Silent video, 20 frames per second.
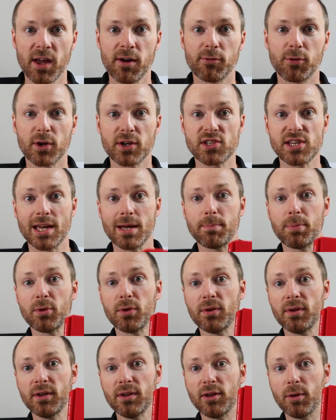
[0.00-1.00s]
For
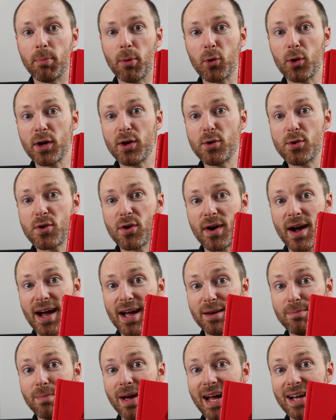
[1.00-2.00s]
example, The Boy Who
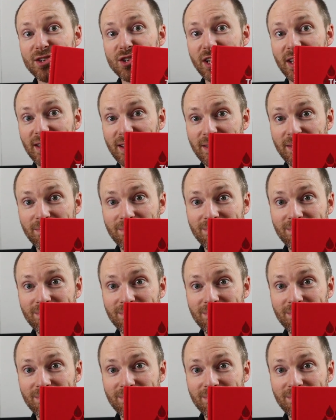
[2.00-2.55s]
Cried Magic.